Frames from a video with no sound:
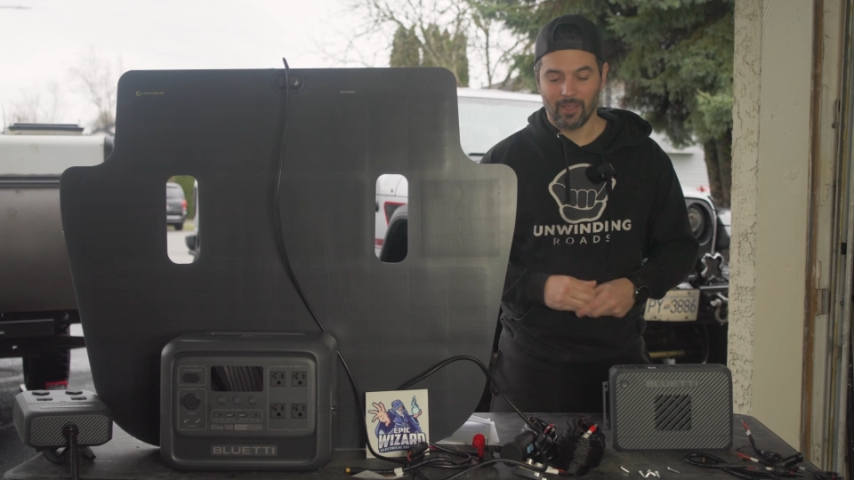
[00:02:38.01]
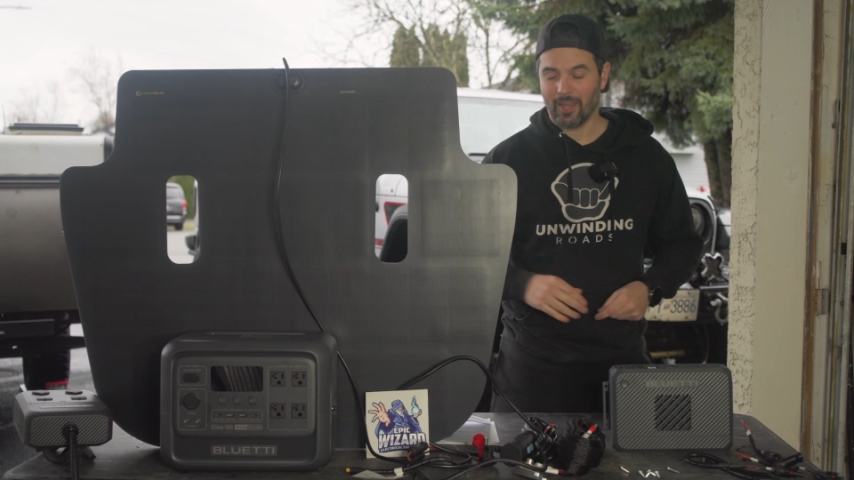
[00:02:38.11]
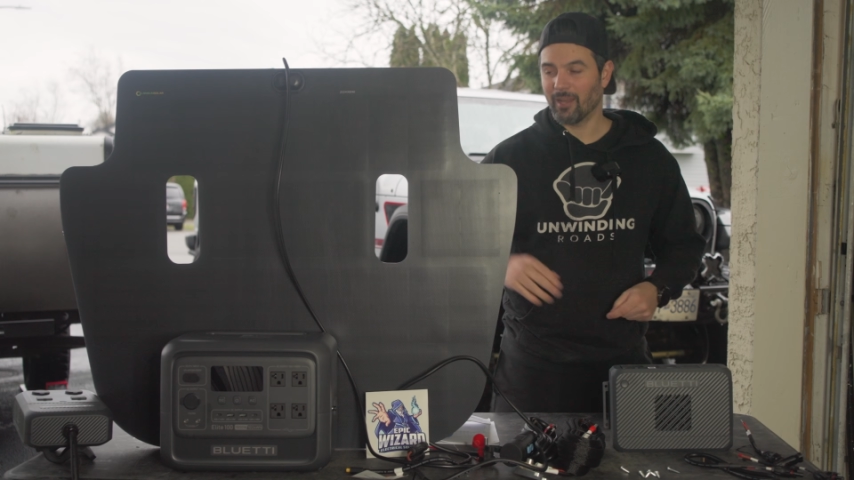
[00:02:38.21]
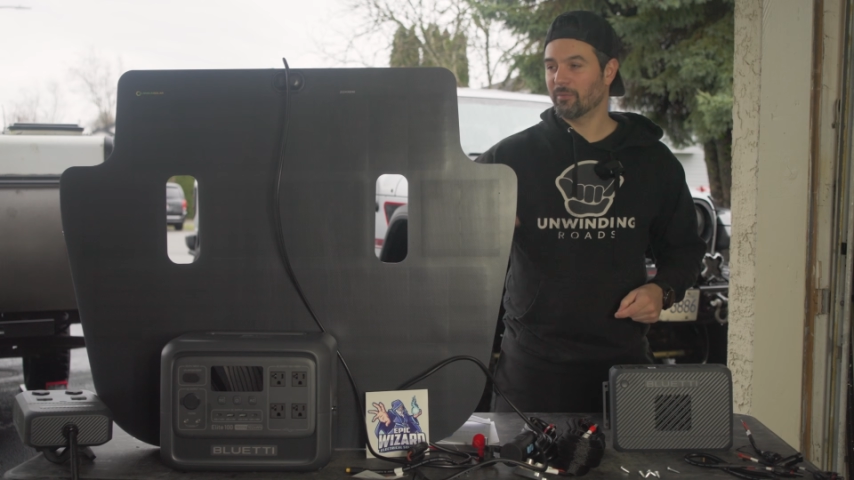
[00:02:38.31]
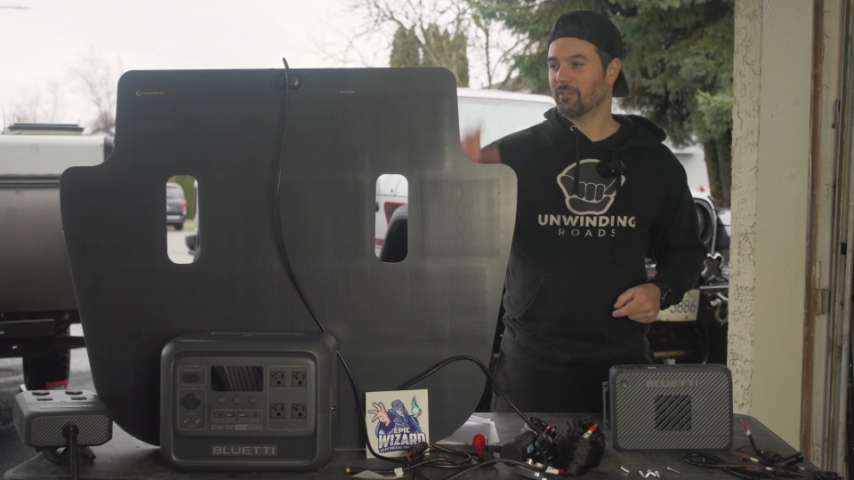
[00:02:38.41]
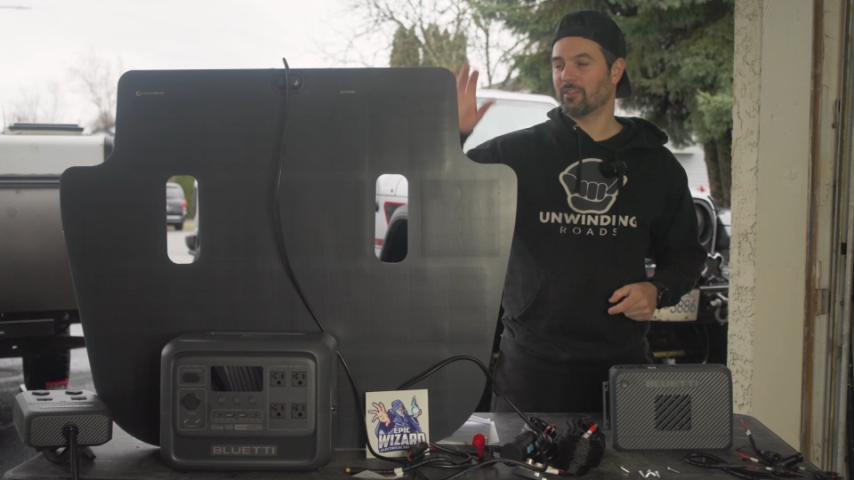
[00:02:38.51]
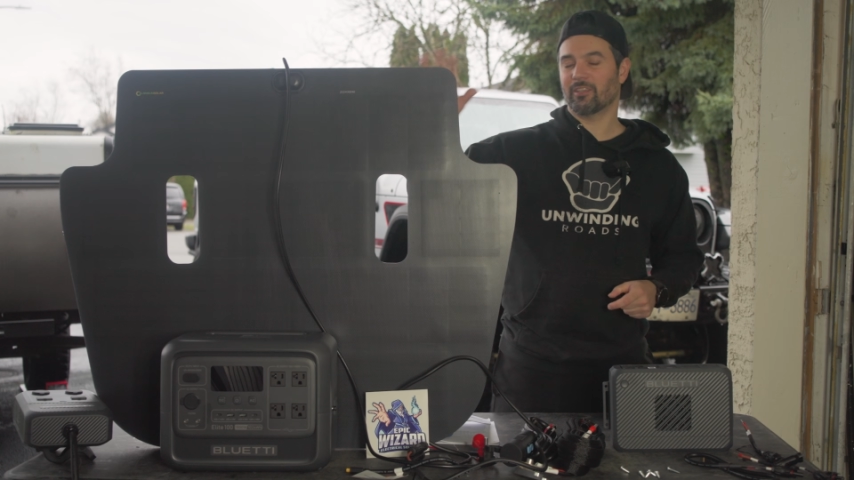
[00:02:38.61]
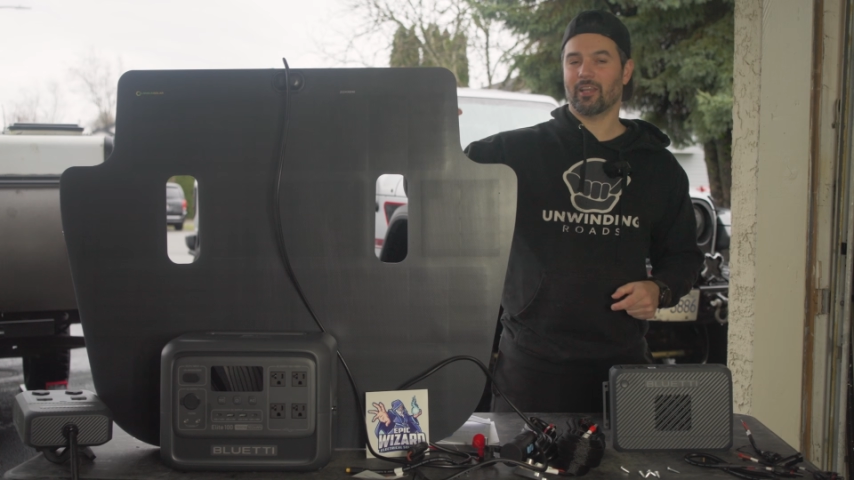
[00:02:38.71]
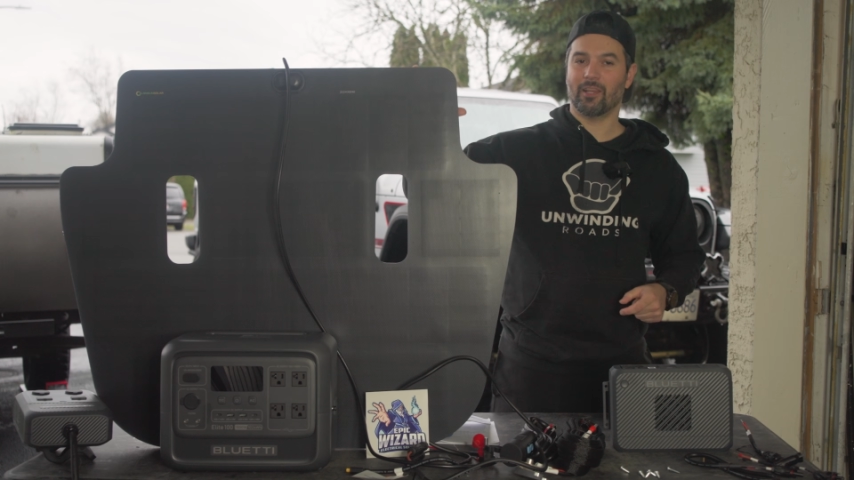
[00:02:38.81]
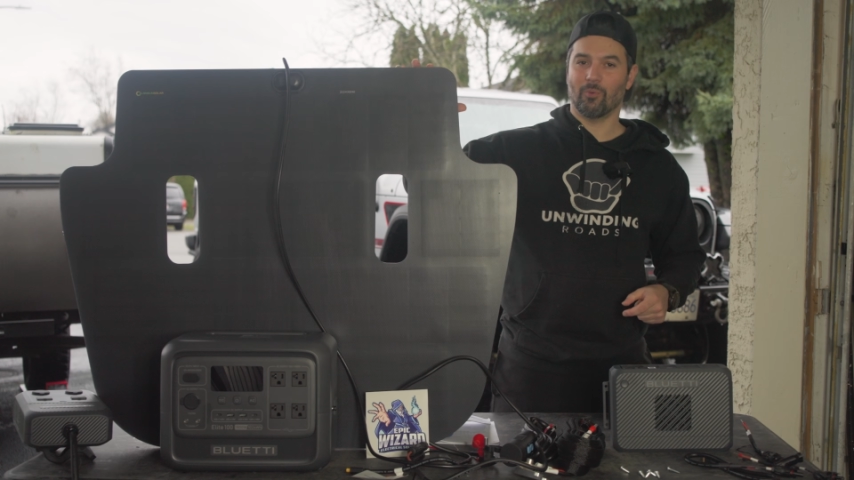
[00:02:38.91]
This is
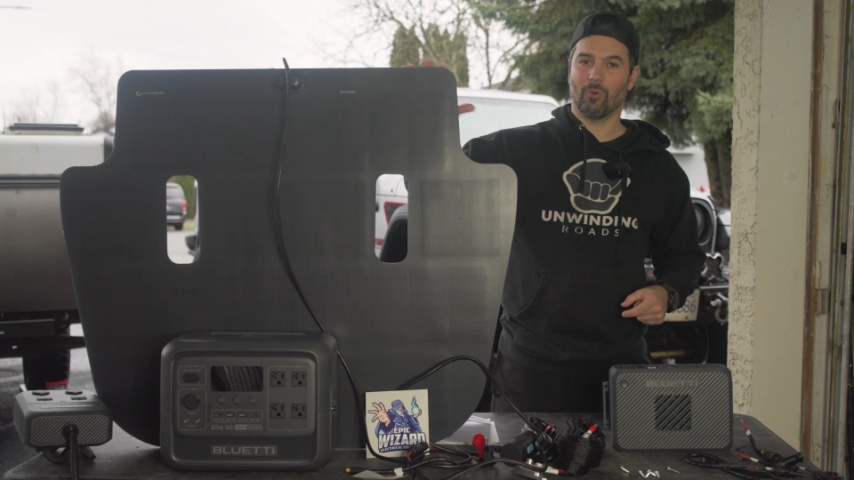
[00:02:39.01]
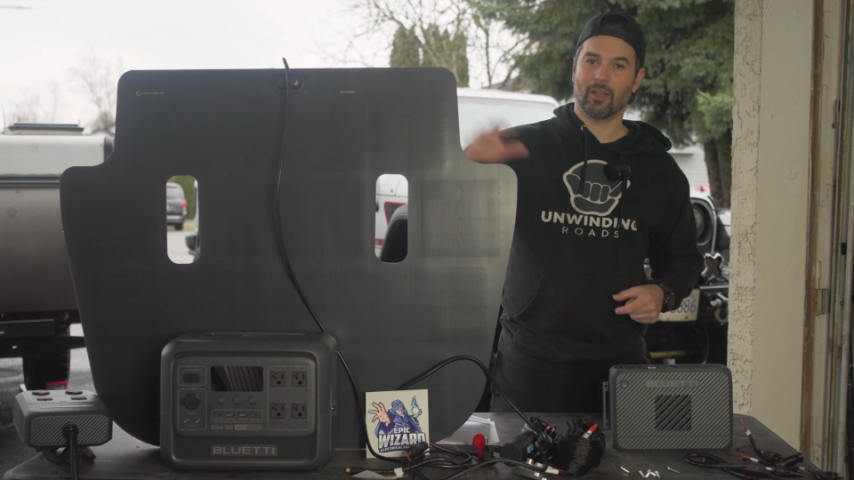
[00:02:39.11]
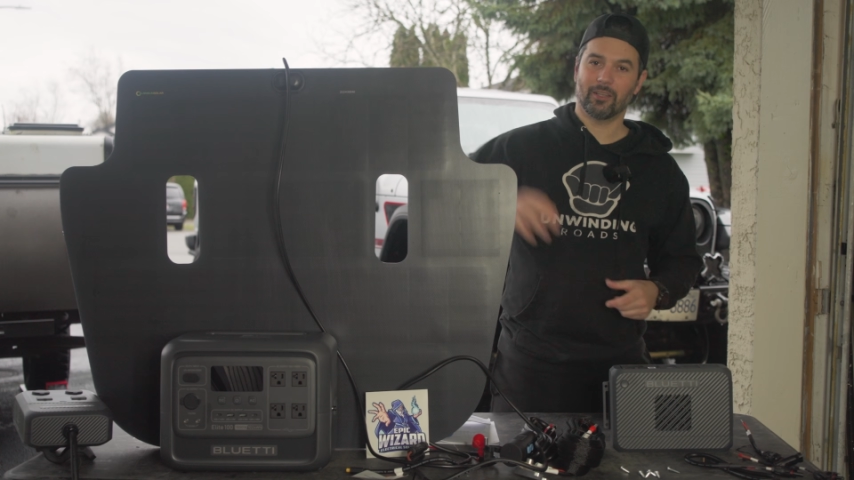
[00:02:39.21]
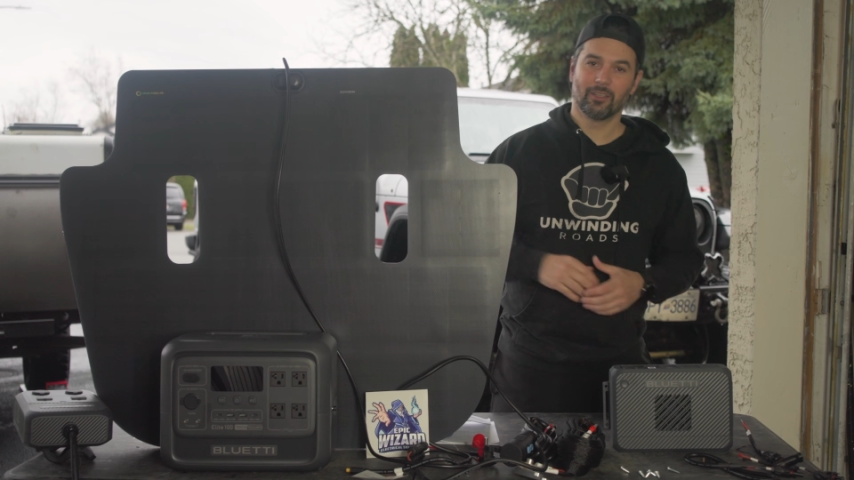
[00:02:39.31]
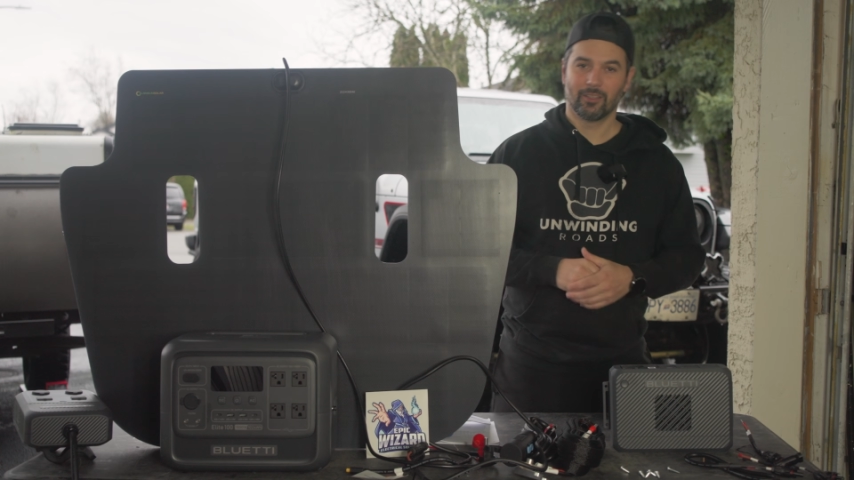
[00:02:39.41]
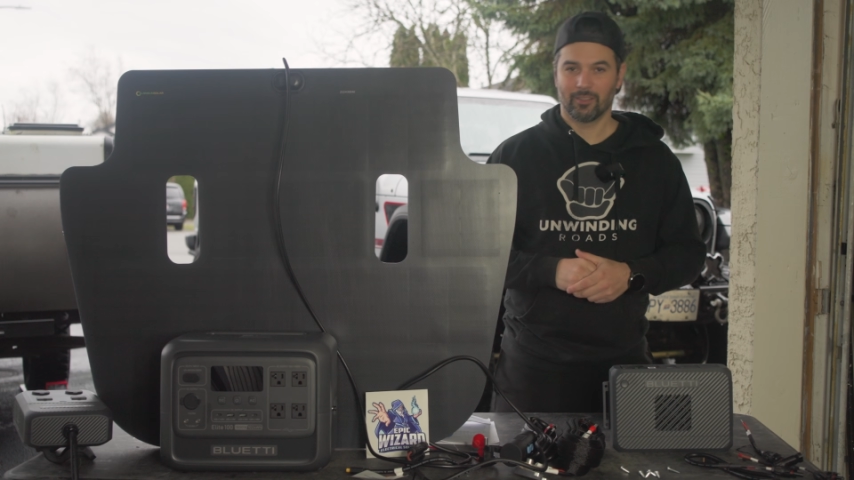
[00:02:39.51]
a 90 watt